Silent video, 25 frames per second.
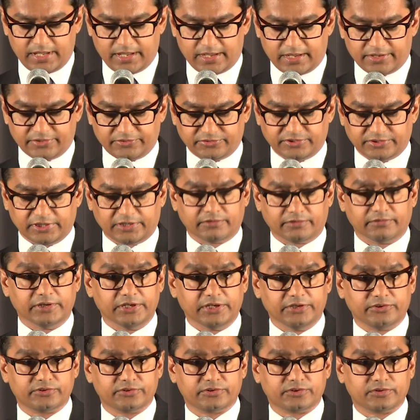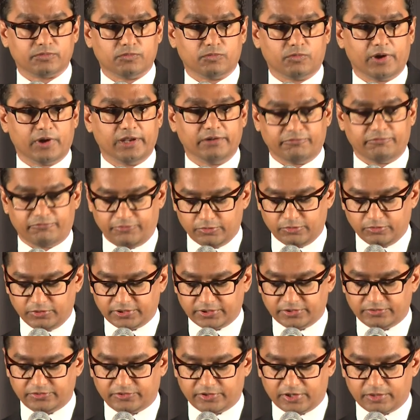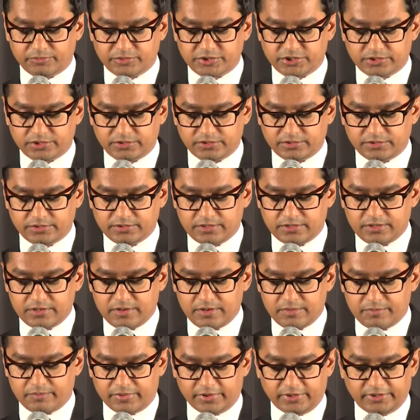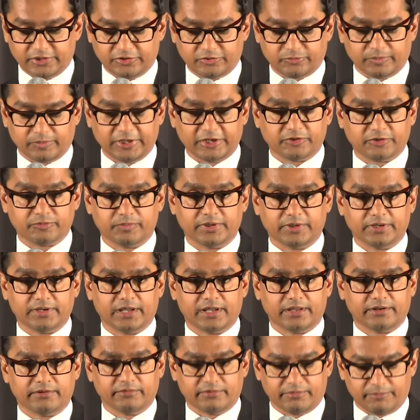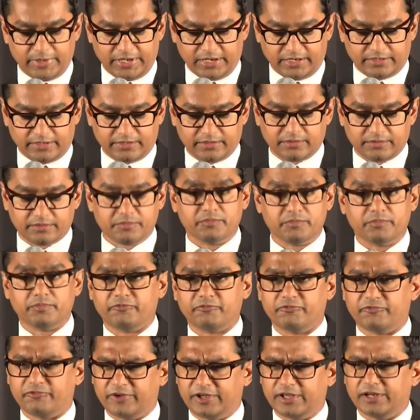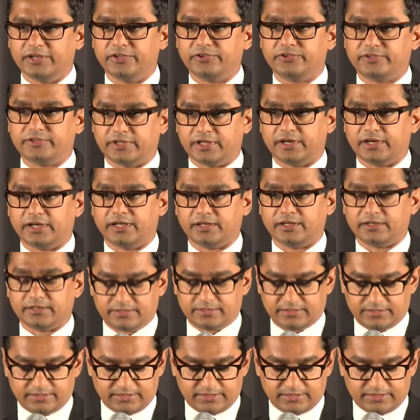has decreased, while fuel consumption per displacement had remained fairly steady.